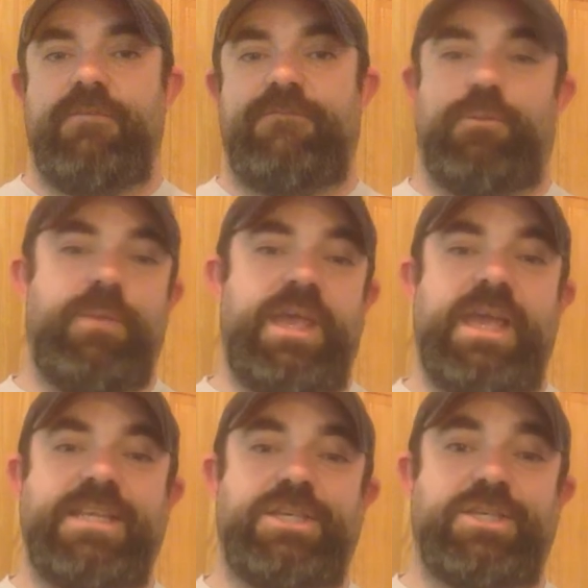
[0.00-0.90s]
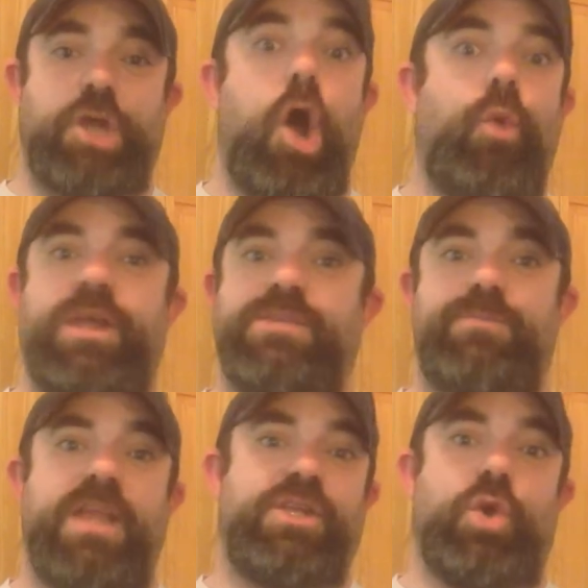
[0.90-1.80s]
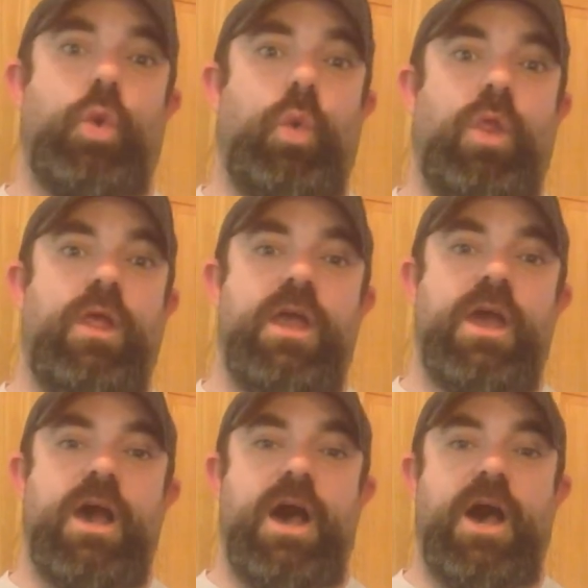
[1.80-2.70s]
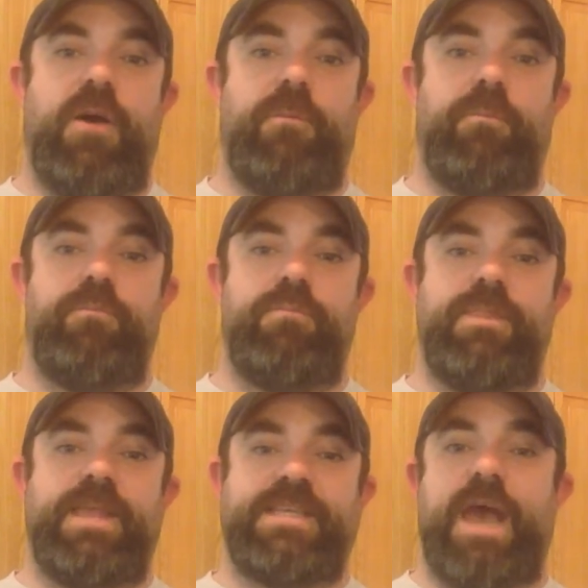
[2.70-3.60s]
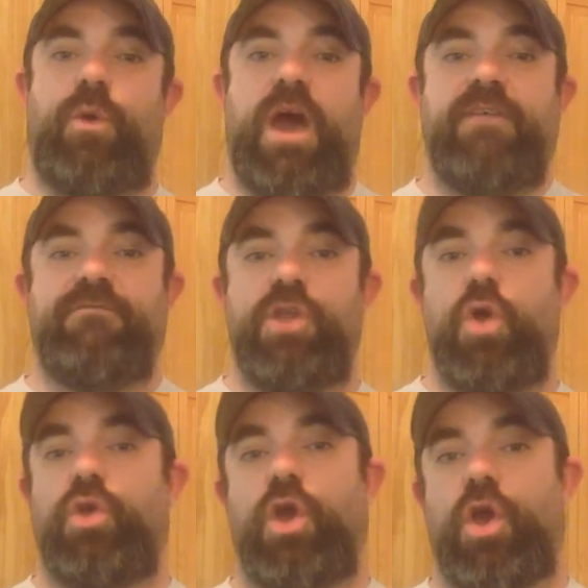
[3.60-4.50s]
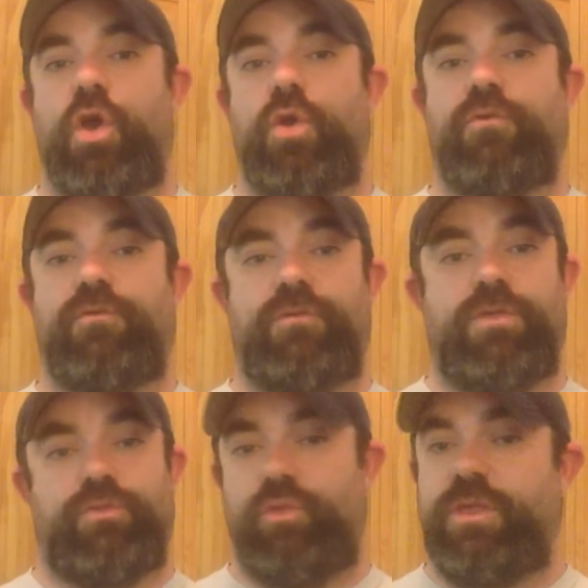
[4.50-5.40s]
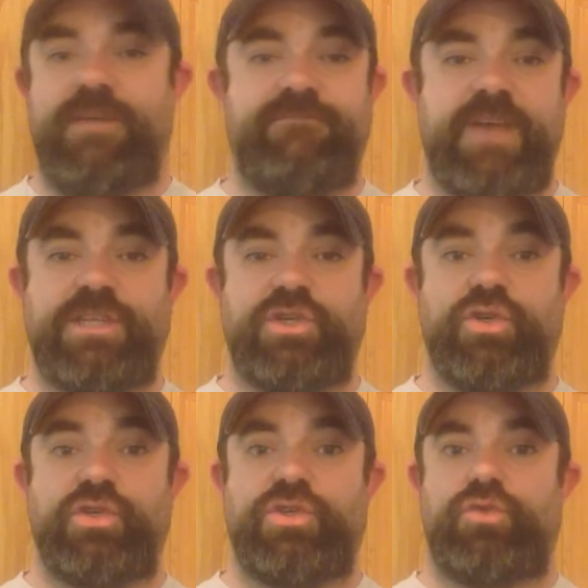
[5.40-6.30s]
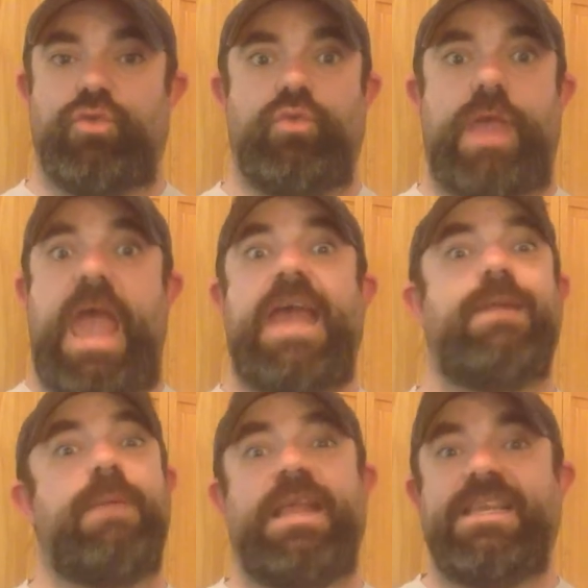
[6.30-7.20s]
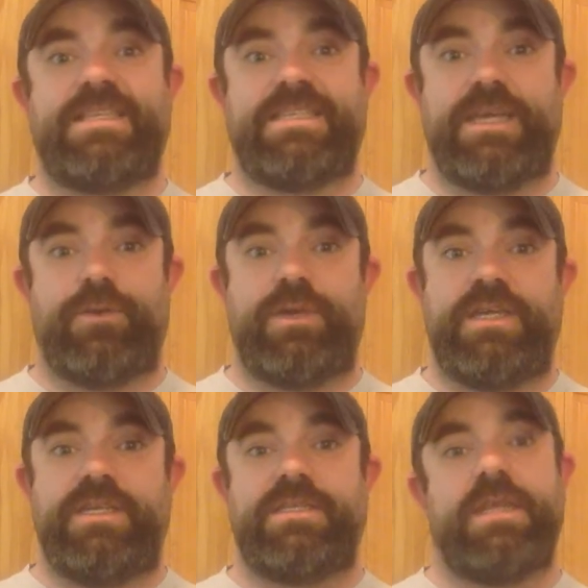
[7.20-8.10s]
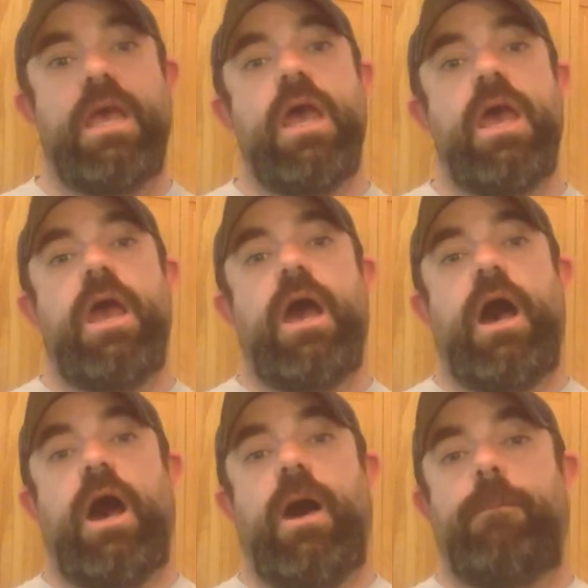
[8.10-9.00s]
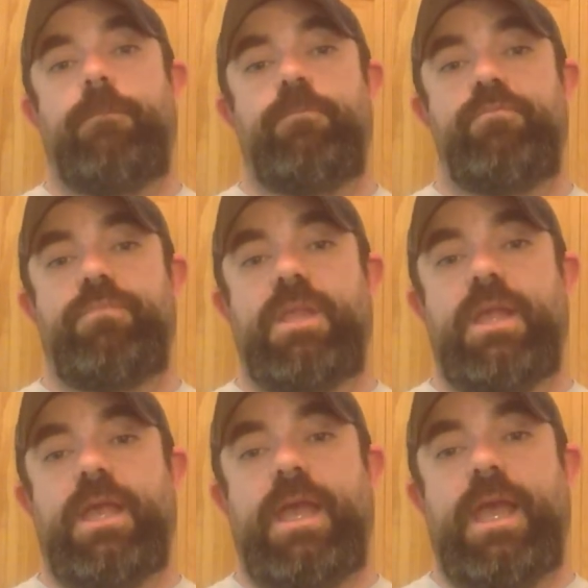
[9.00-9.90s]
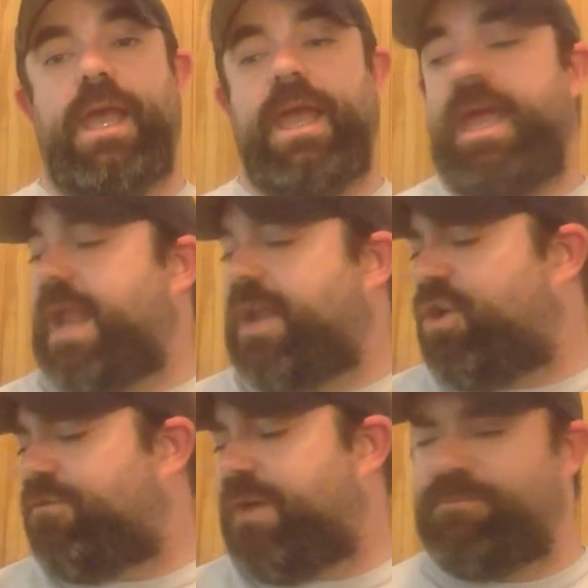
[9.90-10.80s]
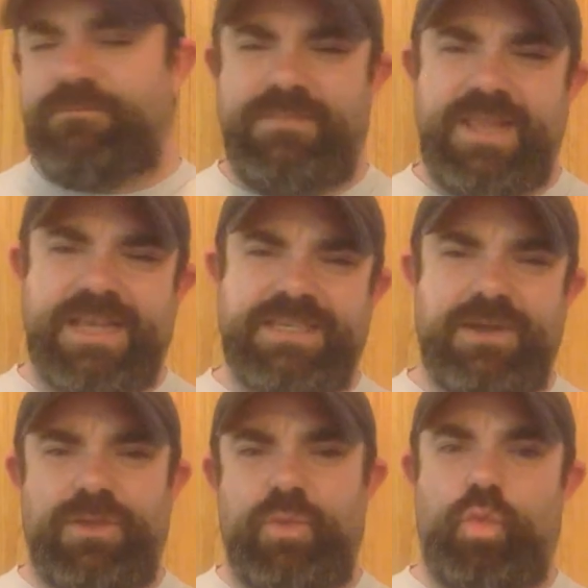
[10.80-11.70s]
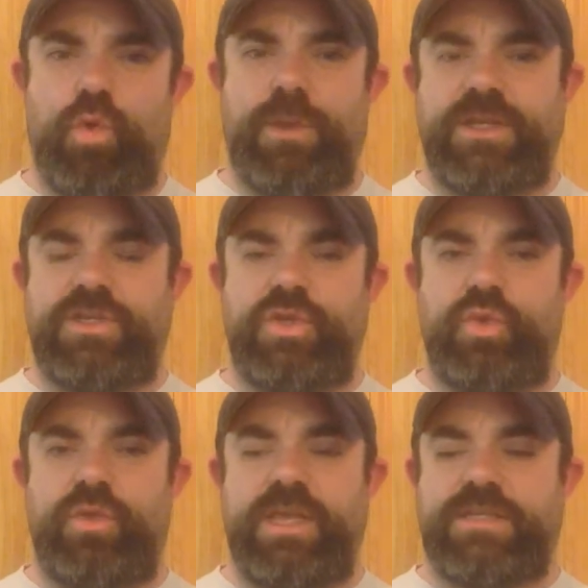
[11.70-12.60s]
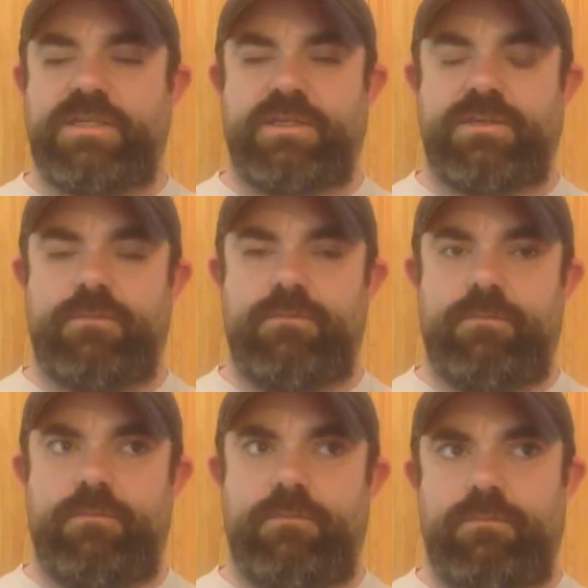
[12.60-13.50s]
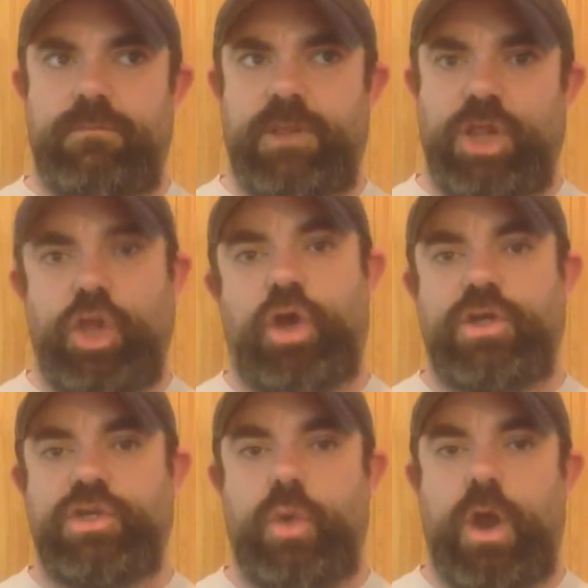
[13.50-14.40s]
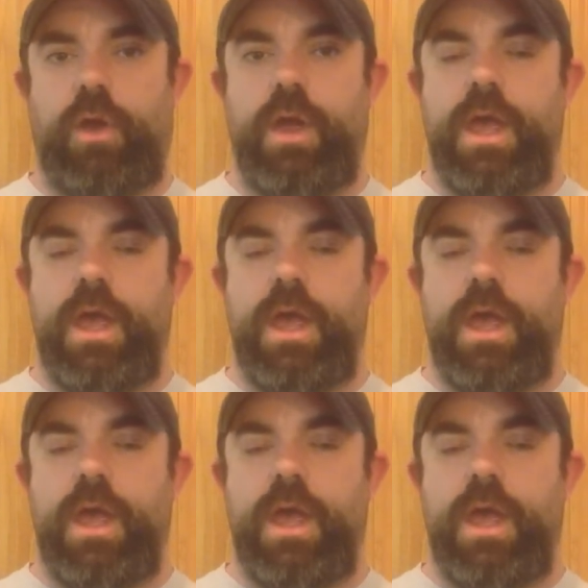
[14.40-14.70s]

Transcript: For me, it's just always been cool. That's how I've known her through the Avengers, through the animated series. And I don't know if I'm necessarily warming to this look to her.